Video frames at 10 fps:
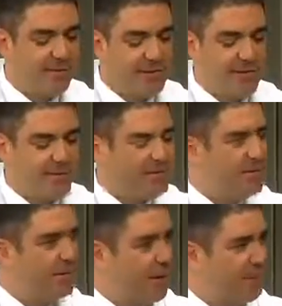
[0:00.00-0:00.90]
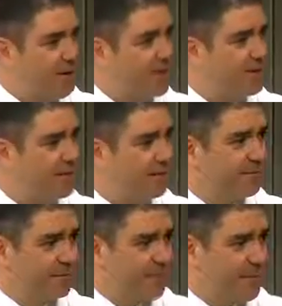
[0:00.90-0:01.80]
to experience some numbness
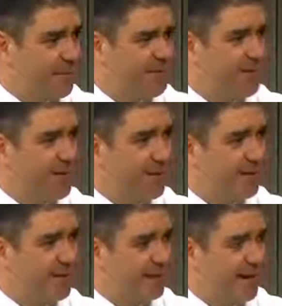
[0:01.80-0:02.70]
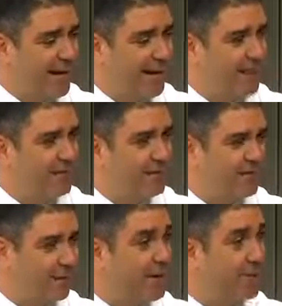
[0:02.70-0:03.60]
or tingling in the hands,
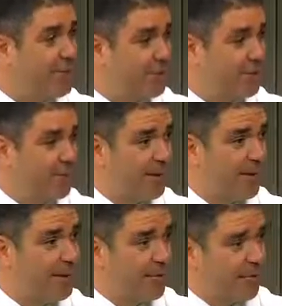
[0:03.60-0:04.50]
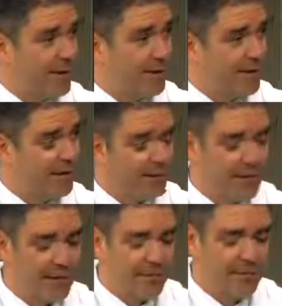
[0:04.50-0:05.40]
sometimes shooting pain or radiating
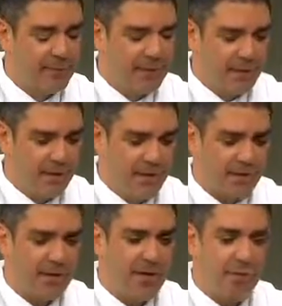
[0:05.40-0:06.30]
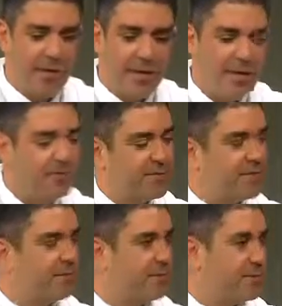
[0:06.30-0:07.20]
pain. A lot of repetitive
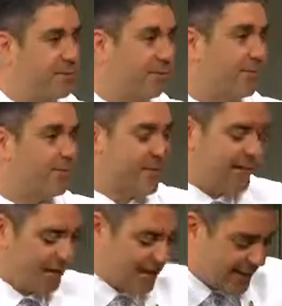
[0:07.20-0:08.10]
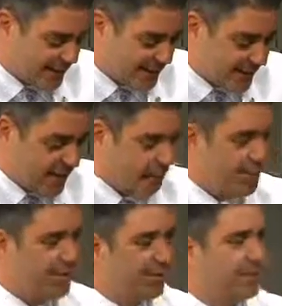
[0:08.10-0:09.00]
syndromes of sitting at a desk at a
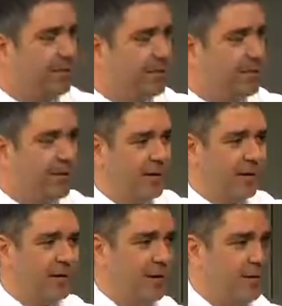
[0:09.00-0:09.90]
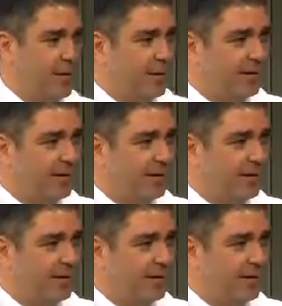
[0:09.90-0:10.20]
computer can